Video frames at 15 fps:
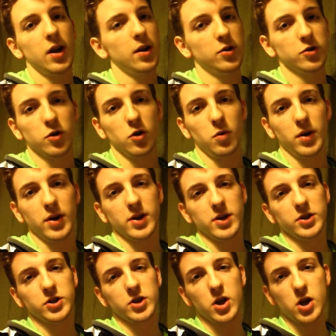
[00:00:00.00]
And as
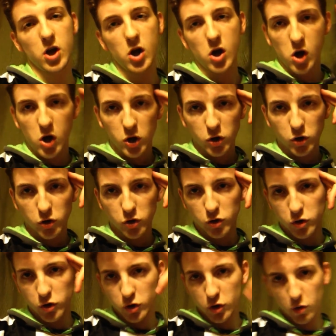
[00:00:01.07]
always,
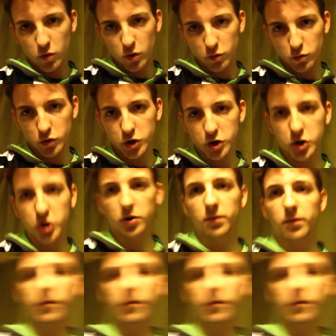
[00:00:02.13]
Tootle.